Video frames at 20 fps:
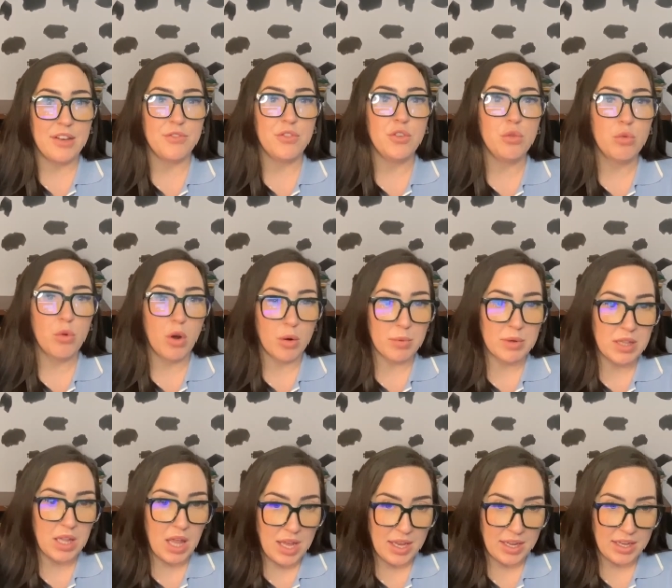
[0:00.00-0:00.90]
if you are
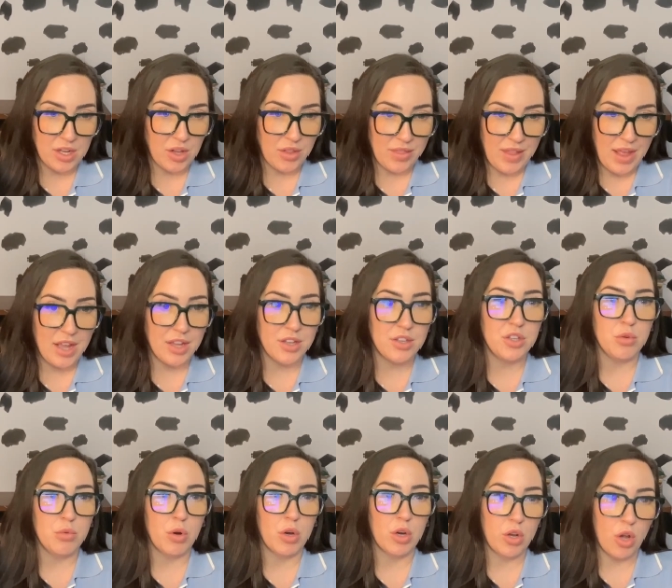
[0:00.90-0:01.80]
relying on that,
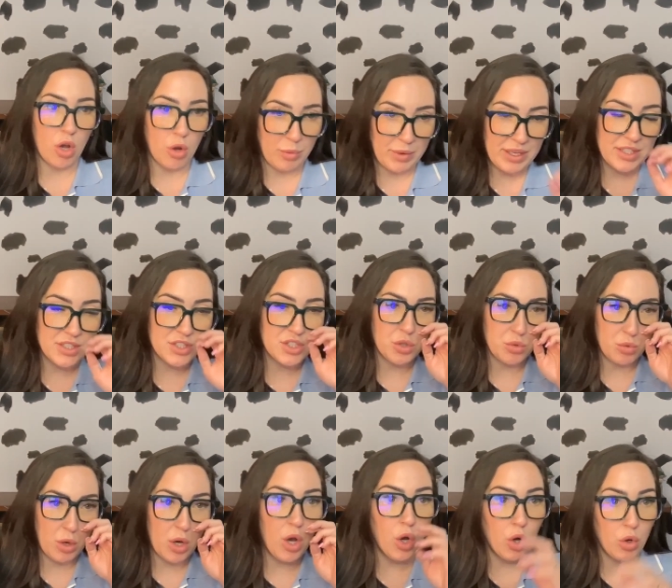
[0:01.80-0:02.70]
you are going
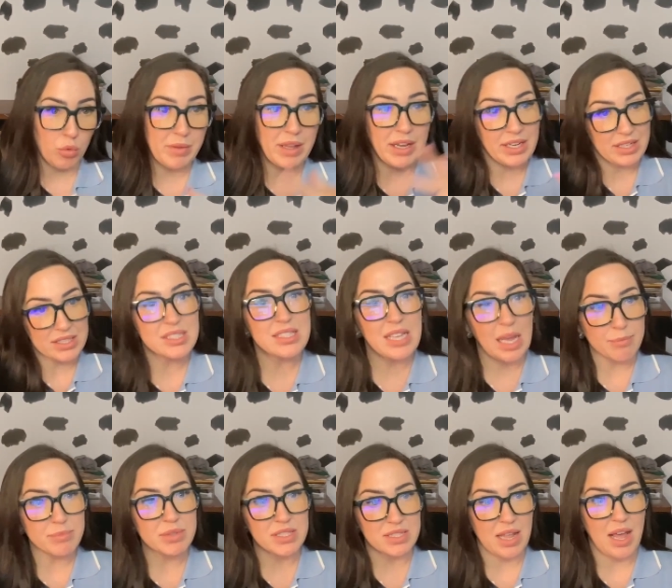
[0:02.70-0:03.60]
into a home that
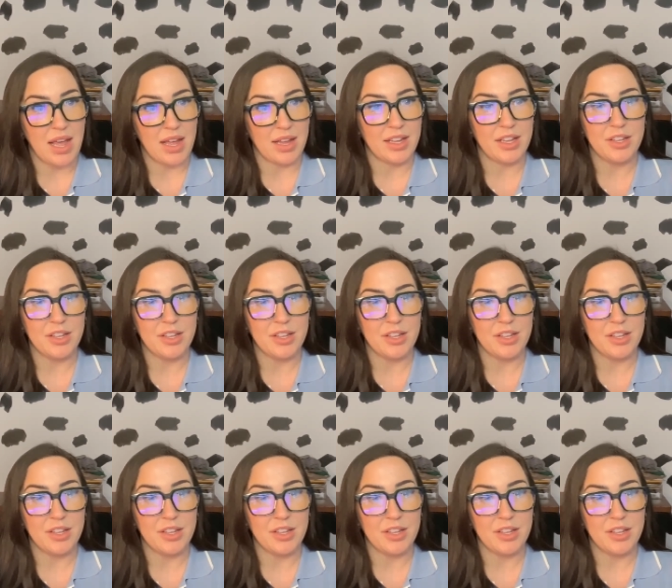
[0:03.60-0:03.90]
accepts that,